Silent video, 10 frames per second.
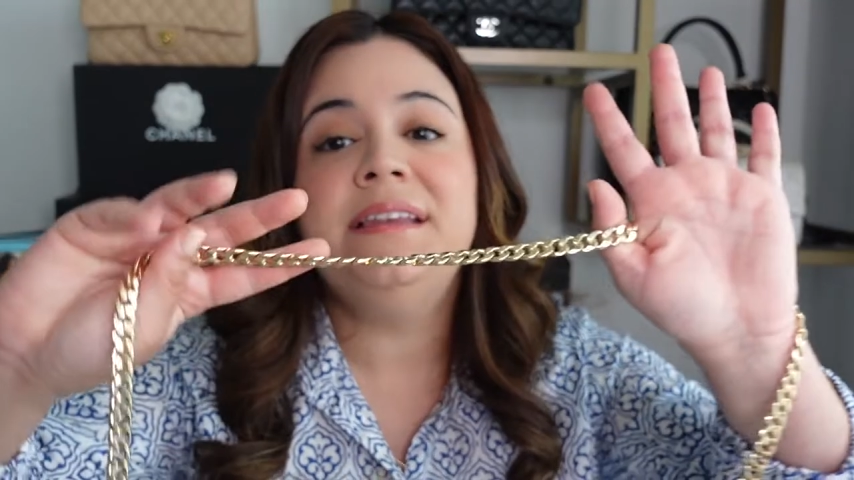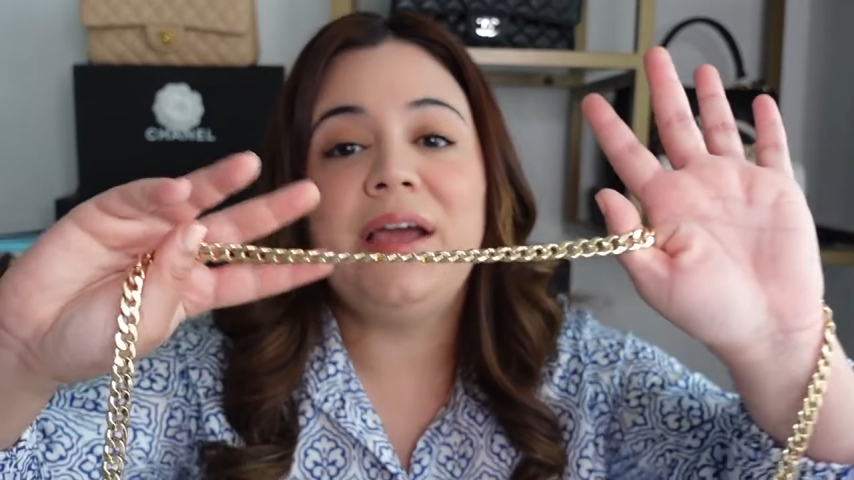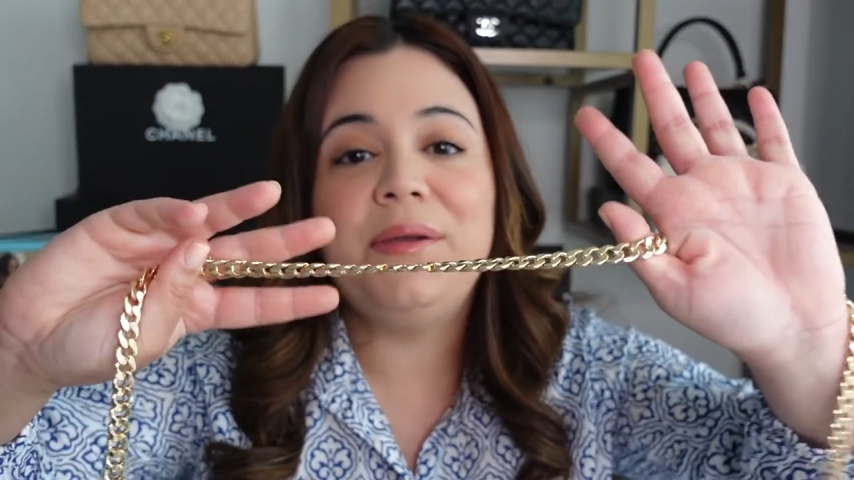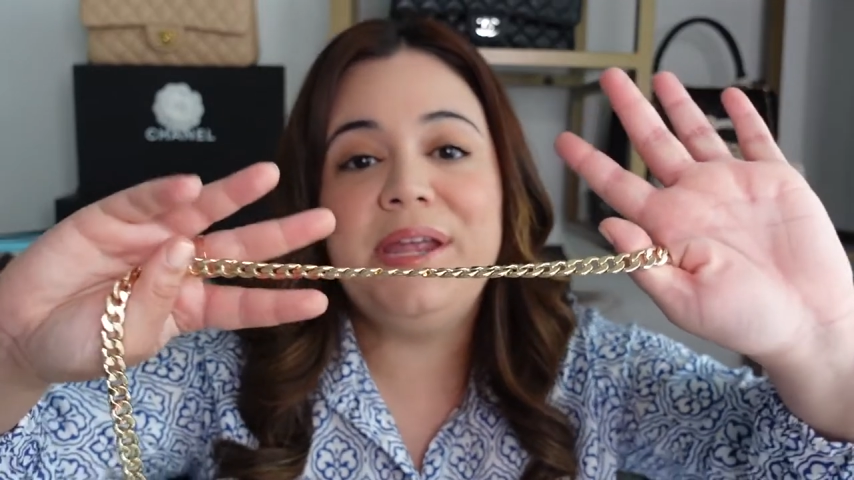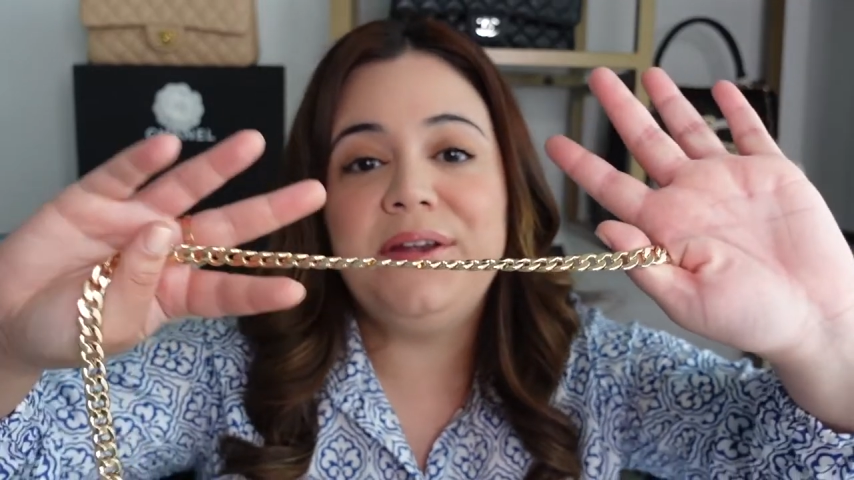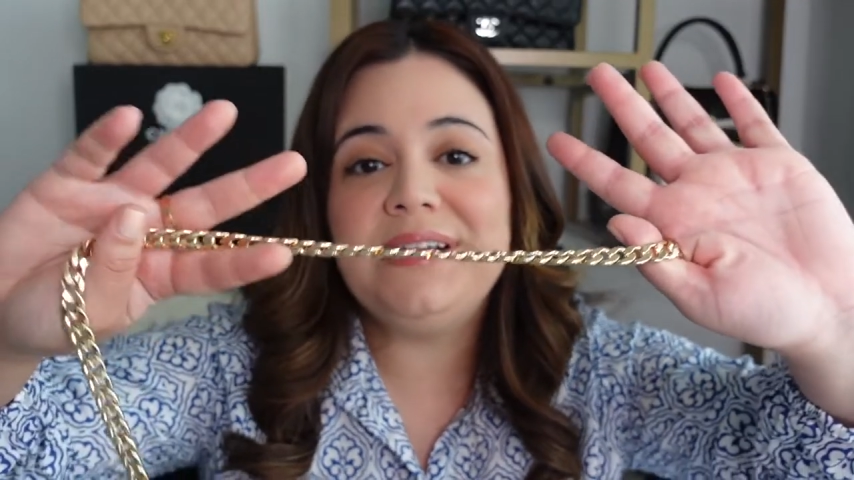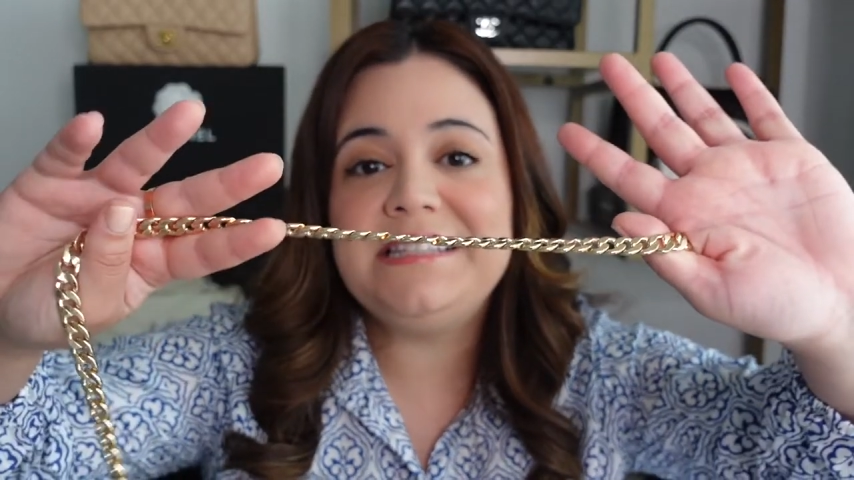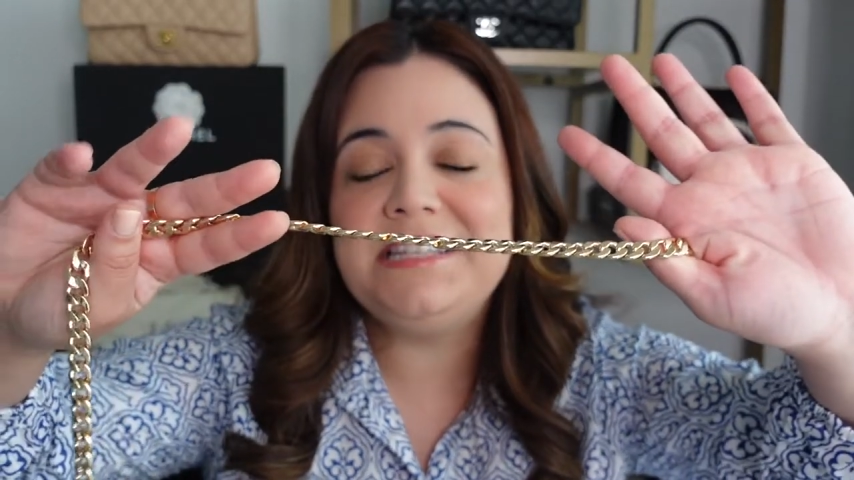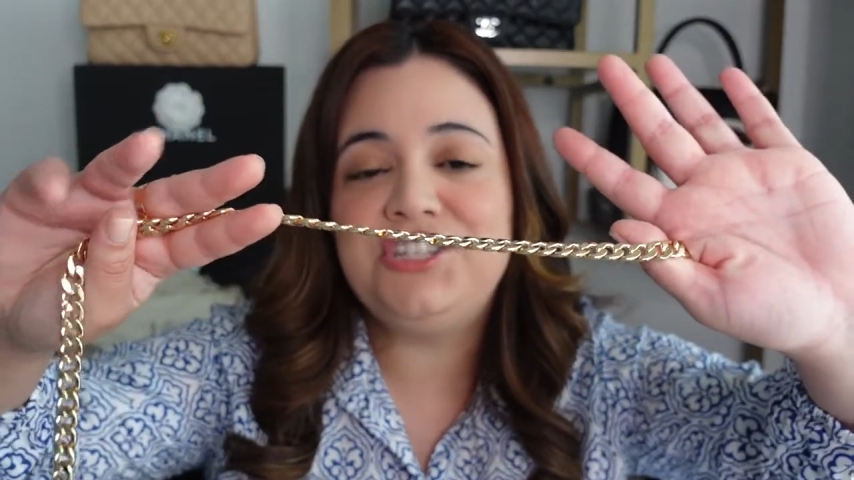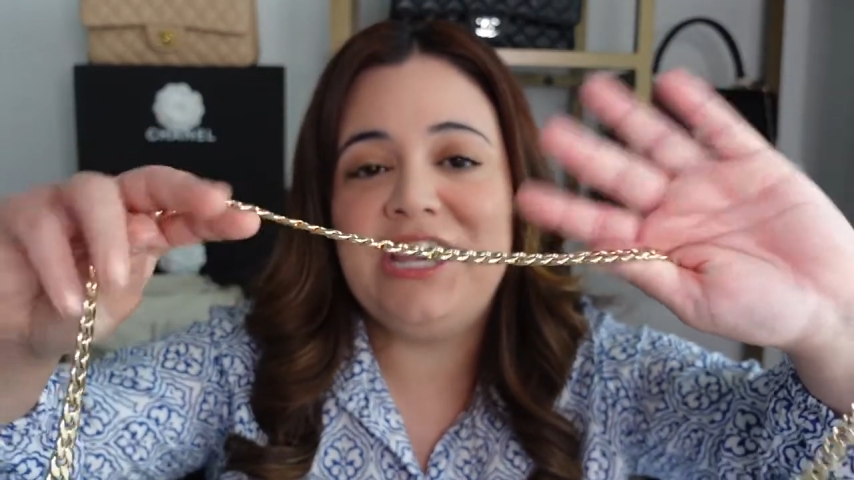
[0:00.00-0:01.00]
Now here is
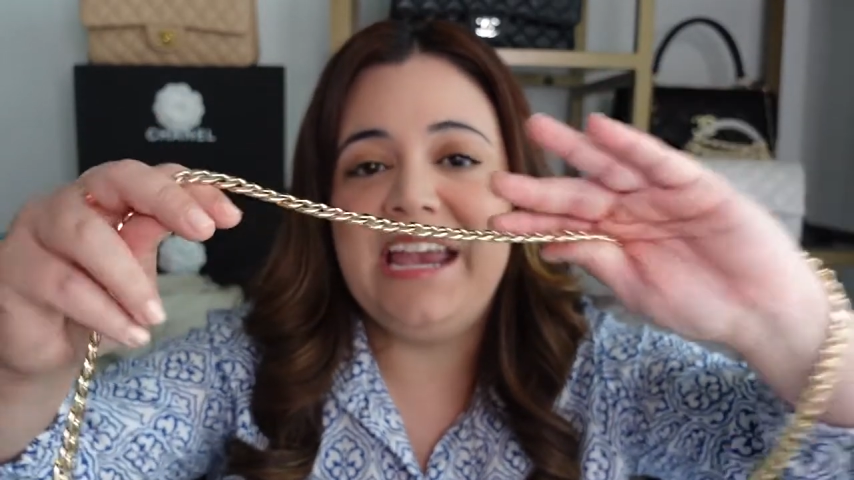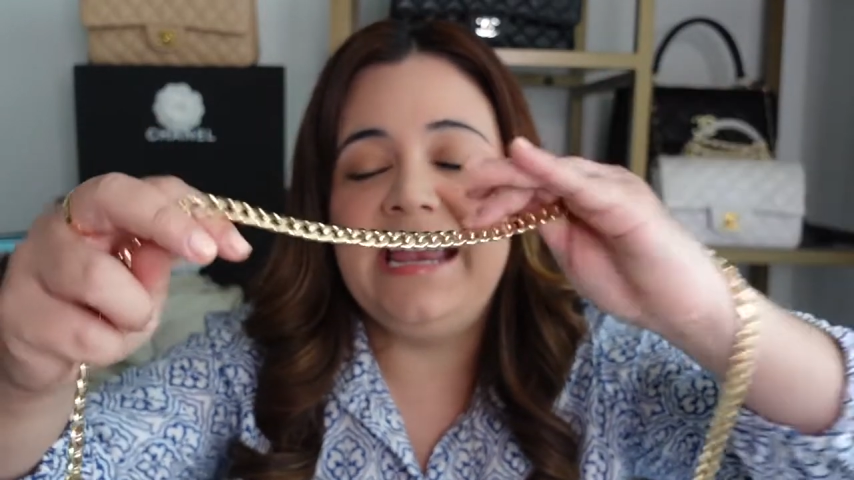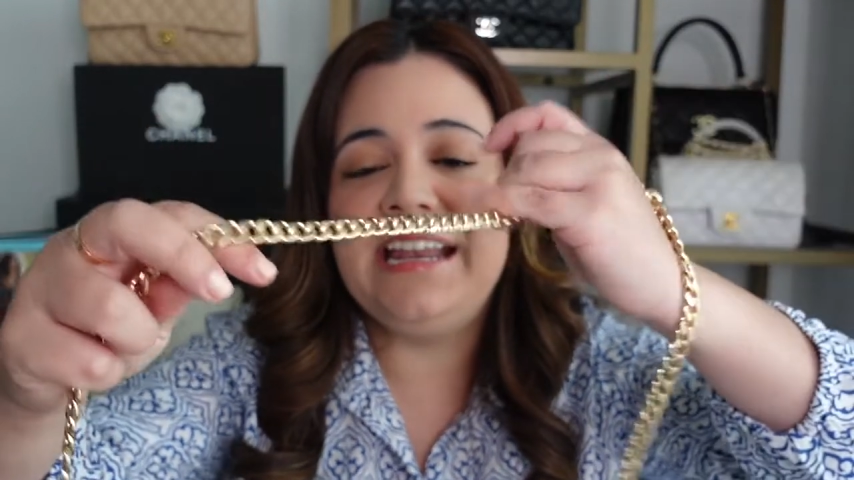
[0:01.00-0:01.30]
the chain.